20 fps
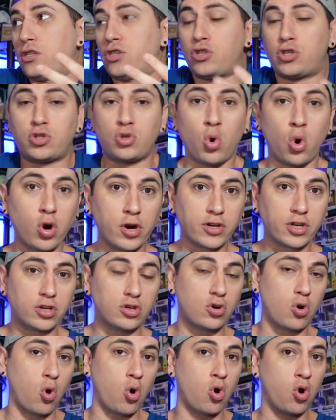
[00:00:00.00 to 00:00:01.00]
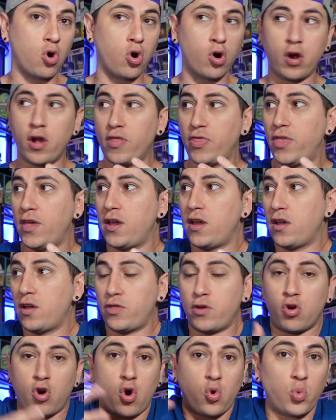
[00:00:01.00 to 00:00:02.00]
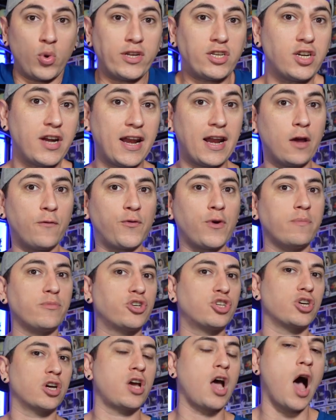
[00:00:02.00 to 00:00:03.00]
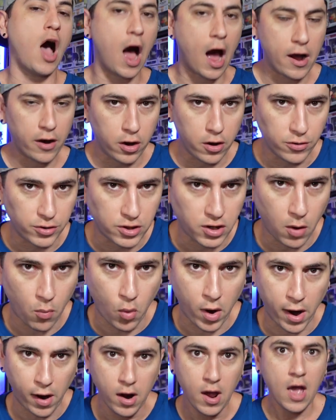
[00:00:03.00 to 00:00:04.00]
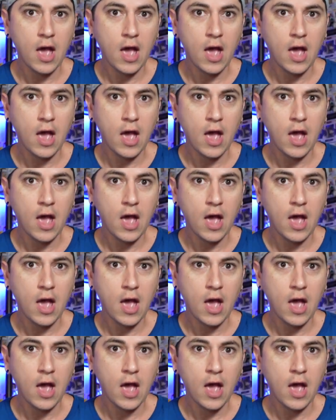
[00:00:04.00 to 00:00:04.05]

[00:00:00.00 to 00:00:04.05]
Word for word: sourced or they're, they're originating from Chicago somewhere.